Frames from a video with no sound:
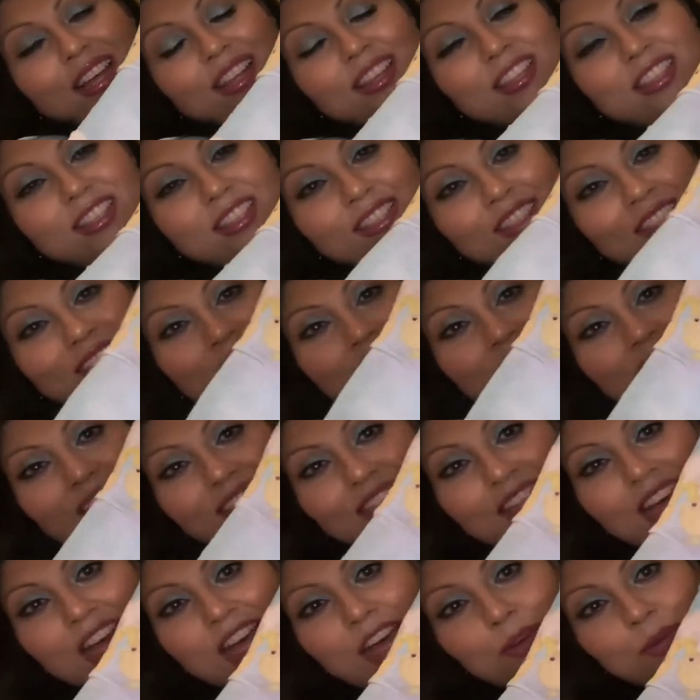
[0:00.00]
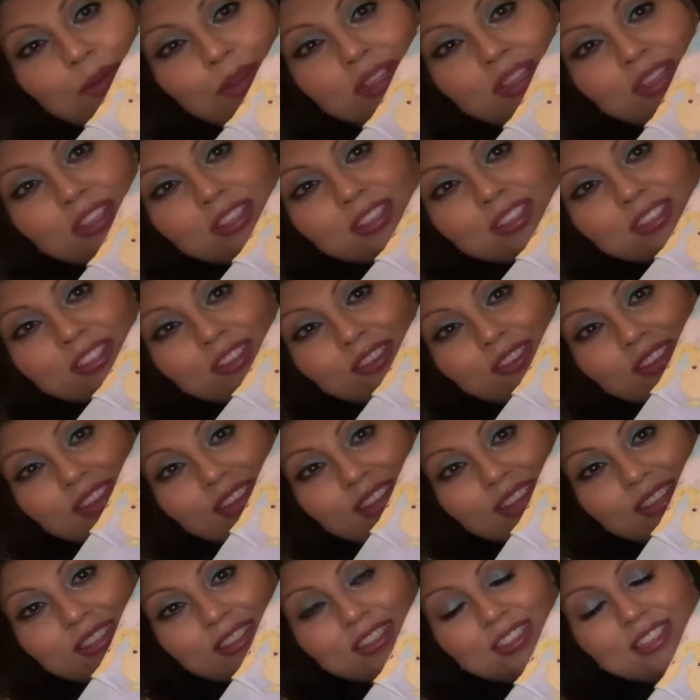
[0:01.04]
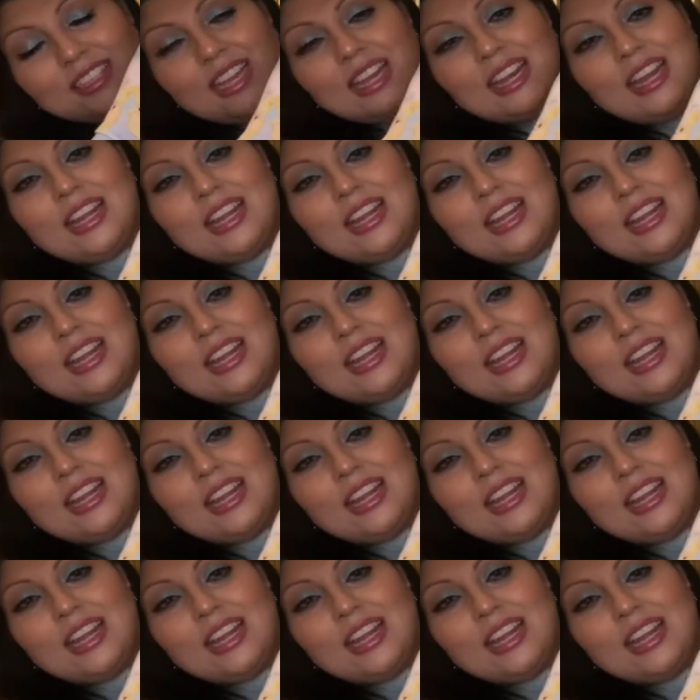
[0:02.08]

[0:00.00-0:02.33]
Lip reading: this is how it looks on the inside.